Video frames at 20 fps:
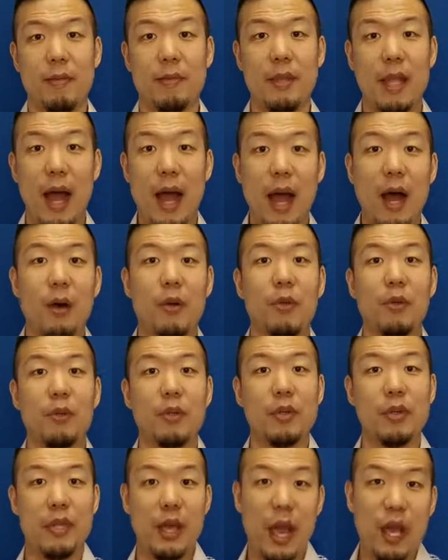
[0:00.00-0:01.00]

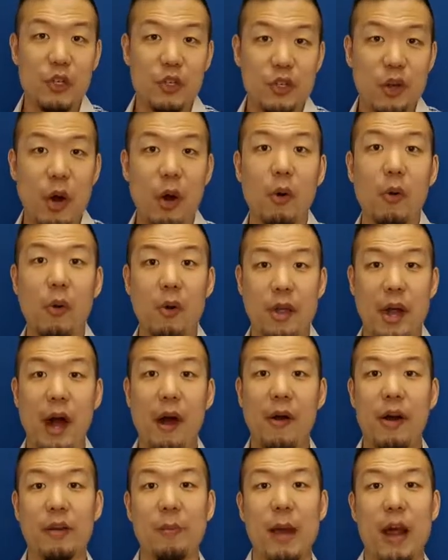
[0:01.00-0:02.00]
now the HR or the
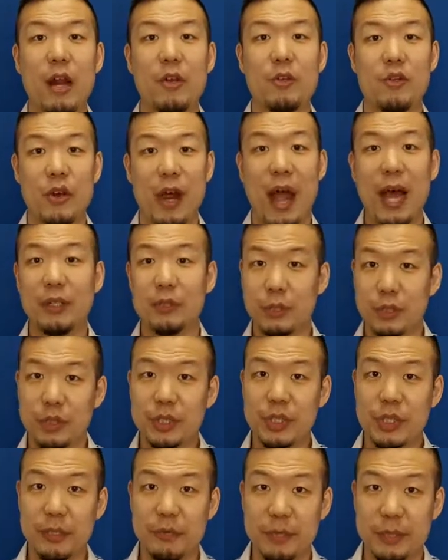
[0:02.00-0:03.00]
hiring manager has your
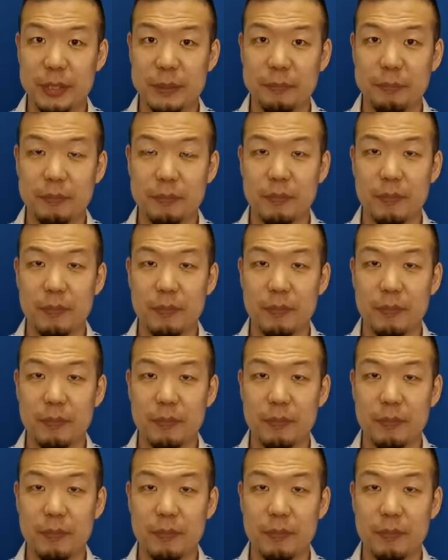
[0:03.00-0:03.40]
CV.